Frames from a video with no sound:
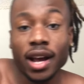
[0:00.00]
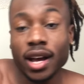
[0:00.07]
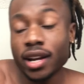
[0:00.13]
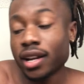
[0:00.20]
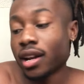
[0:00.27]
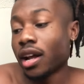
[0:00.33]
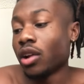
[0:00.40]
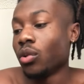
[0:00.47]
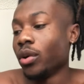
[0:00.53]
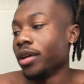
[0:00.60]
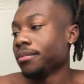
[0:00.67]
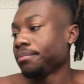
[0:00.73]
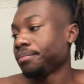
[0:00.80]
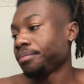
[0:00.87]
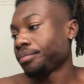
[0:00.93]
got that out of the way,
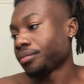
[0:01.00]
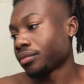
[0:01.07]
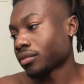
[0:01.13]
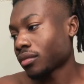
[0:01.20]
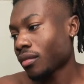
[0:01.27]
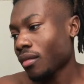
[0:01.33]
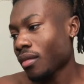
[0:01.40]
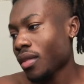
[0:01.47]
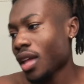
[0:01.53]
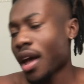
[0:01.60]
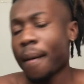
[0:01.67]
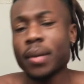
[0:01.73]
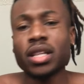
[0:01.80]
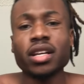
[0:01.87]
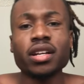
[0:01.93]
I'm
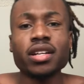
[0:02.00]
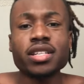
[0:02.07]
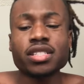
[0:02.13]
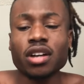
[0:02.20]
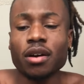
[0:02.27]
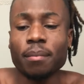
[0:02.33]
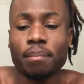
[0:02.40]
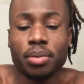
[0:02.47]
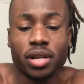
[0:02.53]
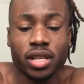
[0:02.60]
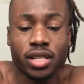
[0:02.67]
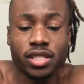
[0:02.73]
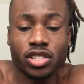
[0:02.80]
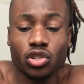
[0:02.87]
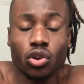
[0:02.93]
gonna literally start
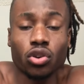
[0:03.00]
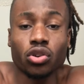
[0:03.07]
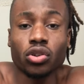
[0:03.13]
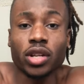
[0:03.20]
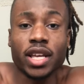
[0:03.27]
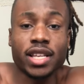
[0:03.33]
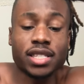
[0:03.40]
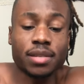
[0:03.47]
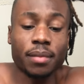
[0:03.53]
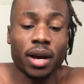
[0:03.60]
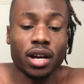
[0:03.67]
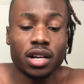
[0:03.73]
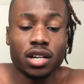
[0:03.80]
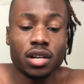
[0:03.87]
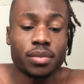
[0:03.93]
putting soil into my
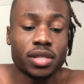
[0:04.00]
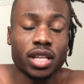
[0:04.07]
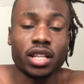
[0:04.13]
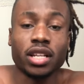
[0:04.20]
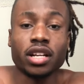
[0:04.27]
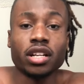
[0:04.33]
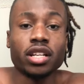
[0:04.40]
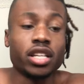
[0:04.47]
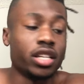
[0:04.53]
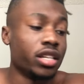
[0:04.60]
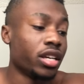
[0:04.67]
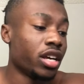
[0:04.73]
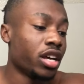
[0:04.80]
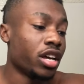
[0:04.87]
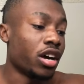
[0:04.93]
cups and
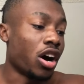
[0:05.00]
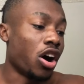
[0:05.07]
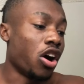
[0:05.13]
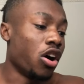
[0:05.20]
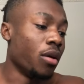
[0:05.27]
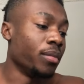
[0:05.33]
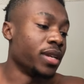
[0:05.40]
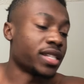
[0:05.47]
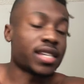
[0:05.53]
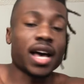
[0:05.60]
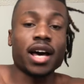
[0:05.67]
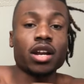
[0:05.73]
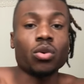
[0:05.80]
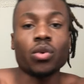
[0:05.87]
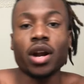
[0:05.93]
literally
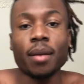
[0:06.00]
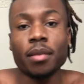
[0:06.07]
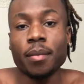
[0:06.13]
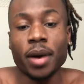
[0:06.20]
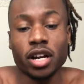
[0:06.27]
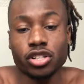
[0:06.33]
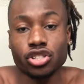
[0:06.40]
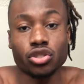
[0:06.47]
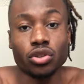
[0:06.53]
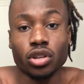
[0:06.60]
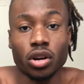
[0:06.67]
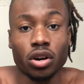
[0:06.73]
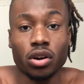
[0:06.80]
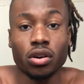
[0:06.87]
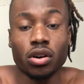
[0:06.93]
deciding what I'm about to show
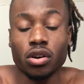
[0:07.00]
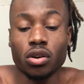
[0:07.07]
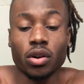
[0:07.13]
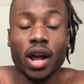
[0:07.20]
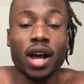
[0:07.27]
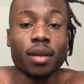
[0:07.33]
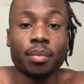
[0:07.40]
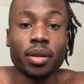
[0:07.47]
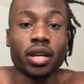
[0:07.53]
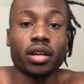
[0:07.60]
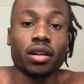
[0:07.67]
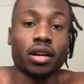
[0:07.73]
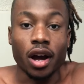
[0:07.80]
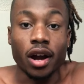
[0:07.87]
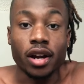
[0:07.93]
y'all on how to plant.
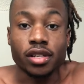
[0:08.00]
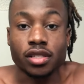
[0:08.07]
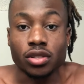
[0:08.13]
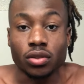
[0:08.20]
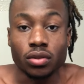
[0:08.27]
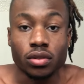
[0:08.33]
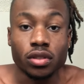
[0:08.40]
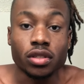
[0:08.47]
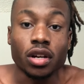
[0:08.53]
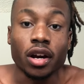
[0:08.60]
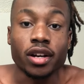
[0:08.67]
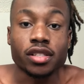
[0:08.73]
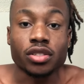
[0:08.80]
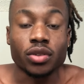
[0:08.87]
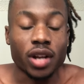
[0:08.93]
All right, so
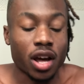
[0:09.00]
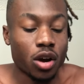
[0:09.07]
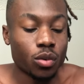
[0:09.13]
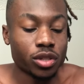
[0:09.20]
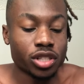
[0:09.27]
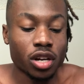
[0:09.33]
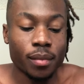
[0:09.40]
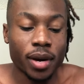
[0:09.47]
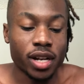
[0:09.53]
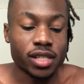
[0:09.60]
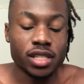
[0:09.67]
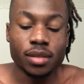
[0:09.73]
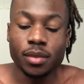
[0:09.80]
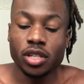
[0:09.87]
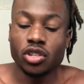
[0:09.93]
now what y'all about to
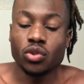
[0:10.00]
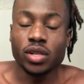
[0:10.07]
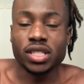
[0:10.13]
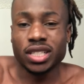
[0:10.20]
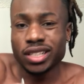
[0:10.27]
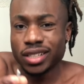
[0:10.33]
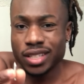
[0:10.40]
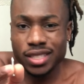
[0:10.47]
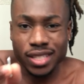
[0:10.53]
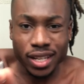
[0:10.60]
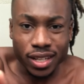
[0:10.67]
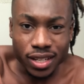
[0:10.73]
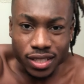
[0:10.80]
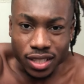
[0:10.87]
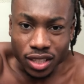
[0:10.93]
see me do is literally
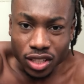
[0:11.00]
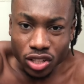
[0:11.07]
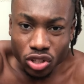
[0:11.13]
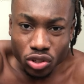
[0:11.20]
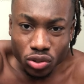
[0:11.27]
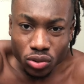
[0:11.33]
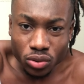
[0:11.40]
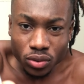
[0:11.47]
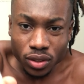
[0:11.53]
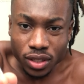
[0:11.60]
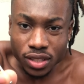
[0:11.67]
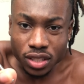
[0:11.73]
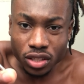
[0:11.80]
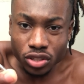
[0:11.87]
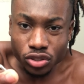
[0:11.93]
take this
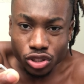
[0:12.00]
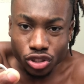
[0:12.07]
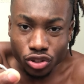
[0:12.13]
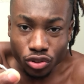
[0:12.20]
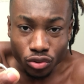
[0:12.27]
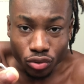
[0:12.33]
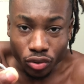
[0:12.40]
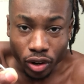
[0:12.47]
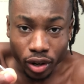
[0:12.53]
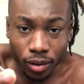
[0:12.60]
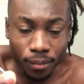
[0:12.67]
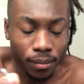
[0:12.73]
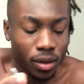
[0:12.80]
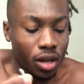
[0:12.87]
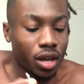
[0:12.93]
little screw, right?
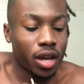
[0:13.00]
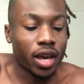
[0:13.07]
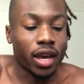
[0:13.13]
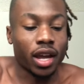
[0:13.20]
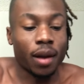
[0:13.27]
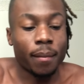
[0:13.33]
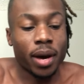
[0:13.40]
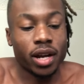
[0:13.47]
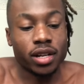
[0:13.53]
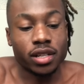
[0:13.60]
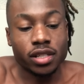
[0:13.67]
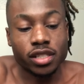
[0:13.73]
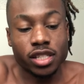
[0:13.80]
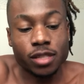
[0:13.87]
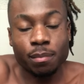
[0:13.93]
And I'm about to
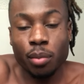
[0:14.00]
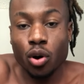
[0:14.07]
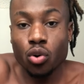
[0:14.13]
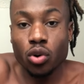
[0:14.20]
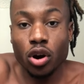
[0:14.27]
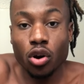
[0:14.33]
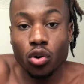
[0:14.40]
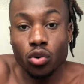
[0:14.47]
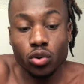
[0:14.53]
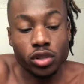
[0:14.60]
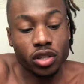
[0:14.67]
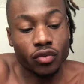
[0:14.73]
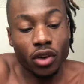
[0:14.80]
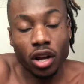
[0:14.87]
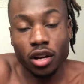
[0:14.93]
just poke holes
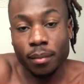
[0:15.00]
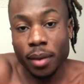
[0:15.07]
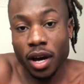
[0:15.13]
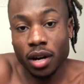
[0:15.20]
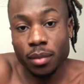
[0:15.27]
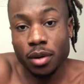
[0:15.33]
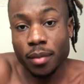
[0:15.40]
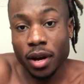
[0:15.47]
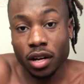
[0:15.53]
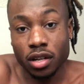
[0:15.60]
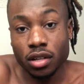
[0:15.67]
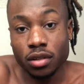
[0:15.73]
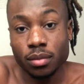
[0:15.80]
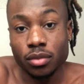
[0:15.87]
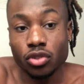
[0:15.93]
around the bottom of my
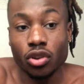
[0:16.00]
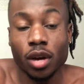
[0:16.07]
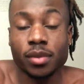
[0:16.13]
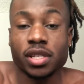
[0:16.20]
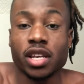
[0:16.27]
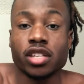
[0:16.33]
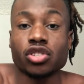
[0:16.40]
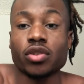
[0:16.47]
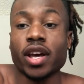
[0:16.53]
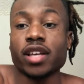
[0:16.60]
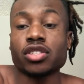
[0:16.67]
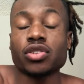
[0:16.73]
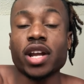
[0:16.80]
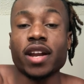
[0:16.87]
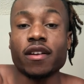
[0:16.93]
cup, you know what I'm saying? So
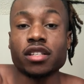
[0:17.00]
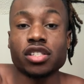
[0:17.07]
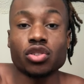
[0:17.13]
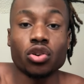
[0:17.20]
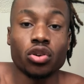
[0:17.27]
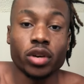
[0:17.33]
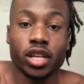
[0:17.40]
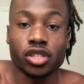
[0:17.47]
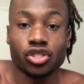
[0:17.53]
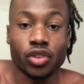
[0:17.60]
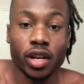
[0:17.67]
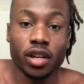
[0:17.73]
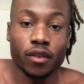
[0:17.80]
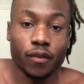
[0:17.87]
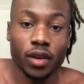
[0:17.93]
that the soil can
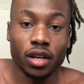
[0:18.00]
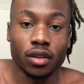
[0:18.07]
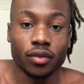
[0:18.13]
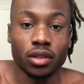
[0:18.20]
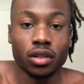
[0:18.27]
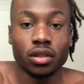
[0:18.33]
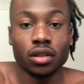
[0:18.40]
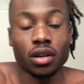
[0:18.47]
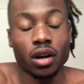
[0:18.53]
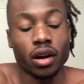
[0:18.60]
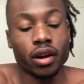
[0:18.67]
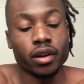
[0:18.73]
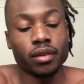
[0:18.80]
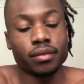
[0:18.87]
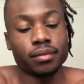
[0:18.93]
drain effectively. All
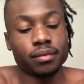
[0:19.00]
right.